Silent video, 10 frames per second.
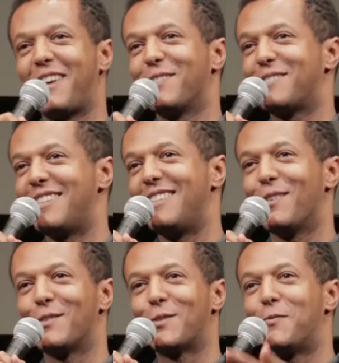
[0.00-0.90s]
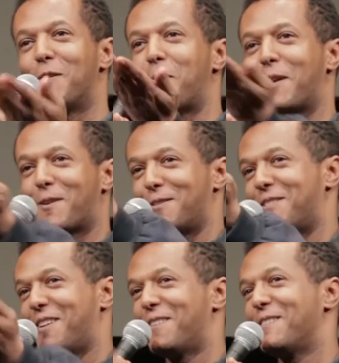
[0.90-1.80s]
Gail Sidney, also a filmmaker, is
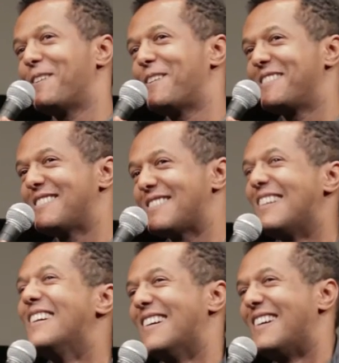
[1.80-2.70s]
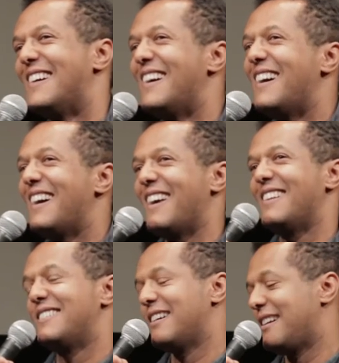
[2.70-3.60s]
here in the audience.
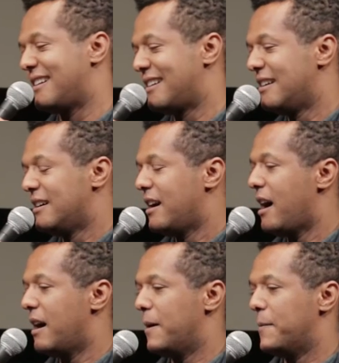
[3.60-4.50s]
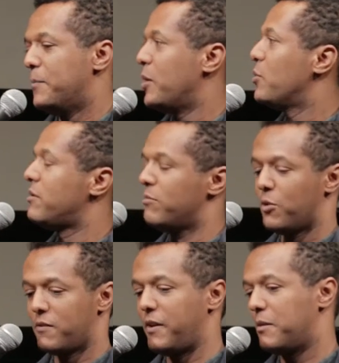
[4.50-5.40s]
And but what
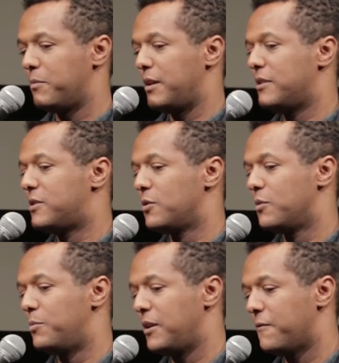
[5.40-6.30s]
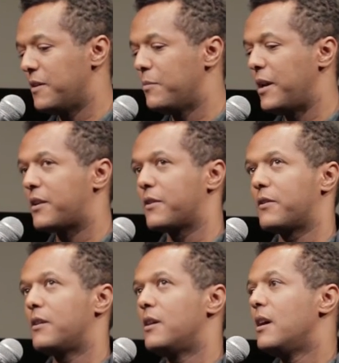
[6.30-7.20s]
motivated me to be a filmmaker